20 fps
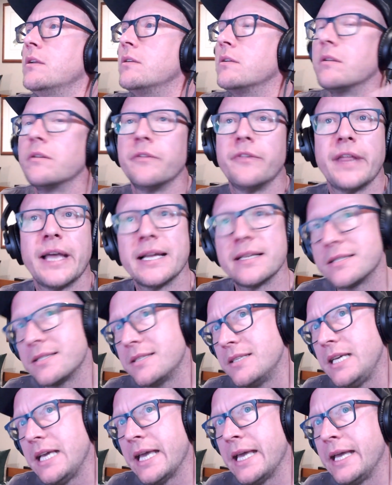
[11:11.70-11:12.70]
That's
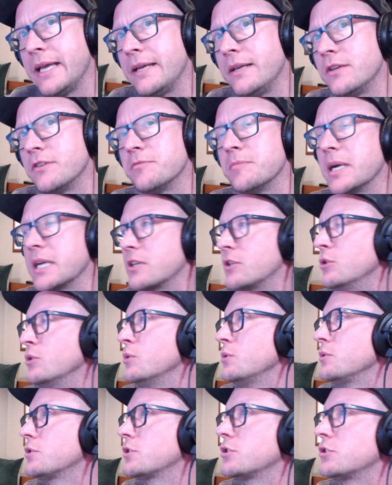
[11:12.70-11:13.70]
the end of my
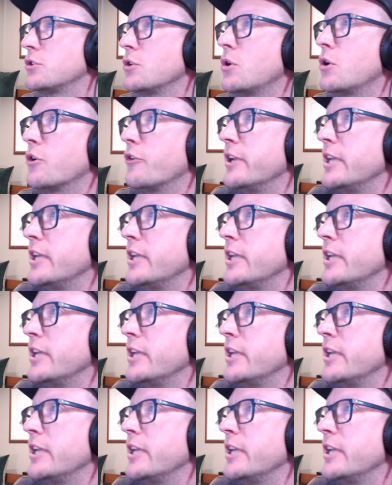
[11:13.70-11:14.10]
cool story